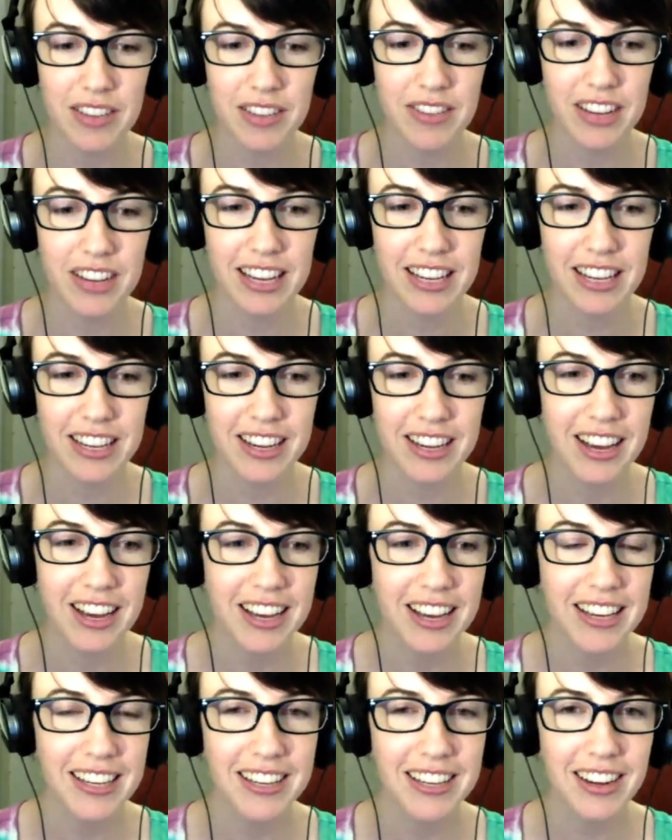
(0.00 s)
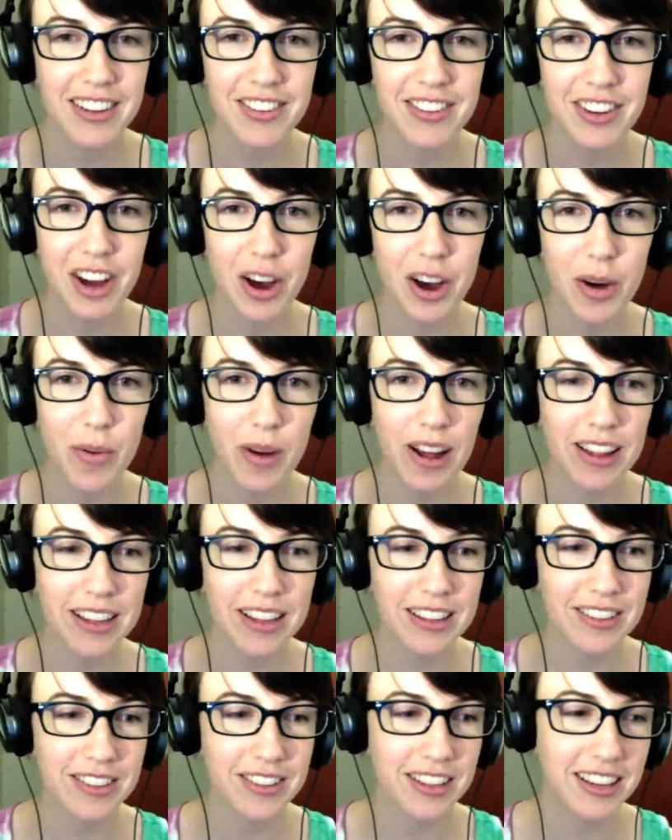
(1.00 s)
he does note while he's
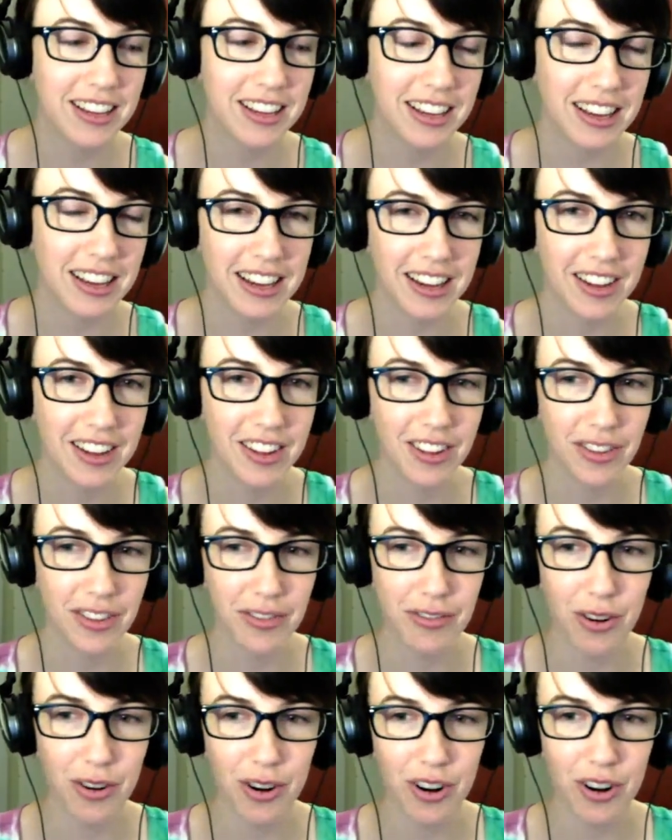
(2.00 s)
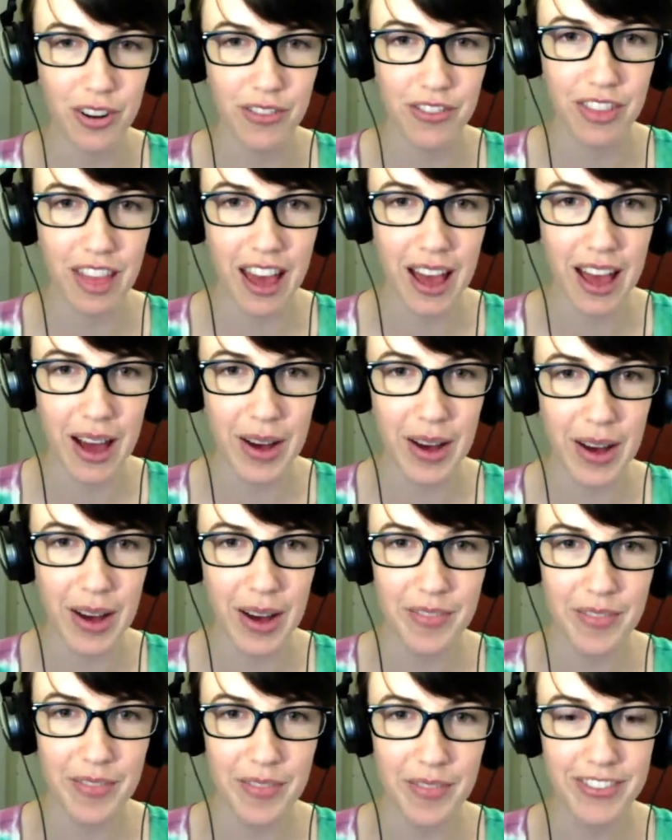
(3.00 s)
seeing the four of them
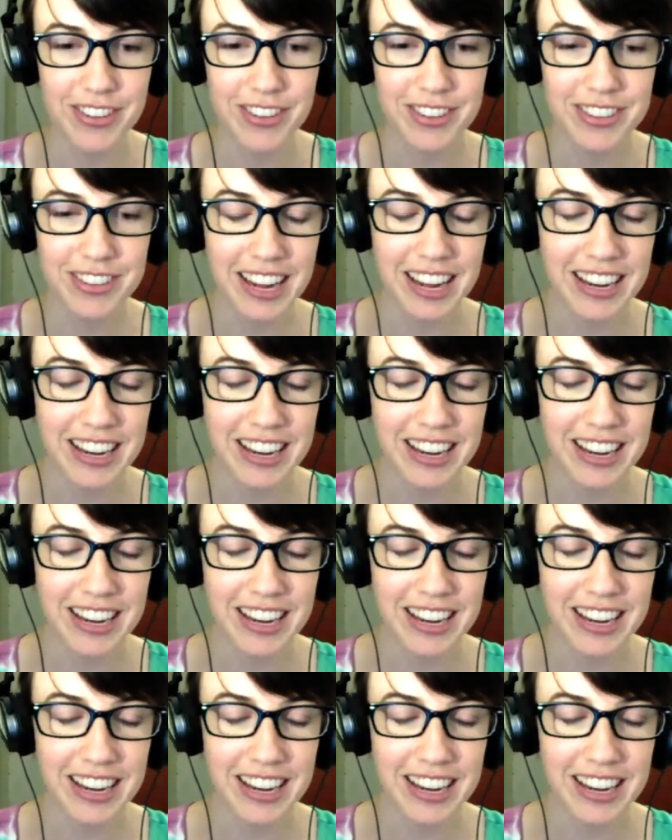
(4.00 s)
off to the side, he's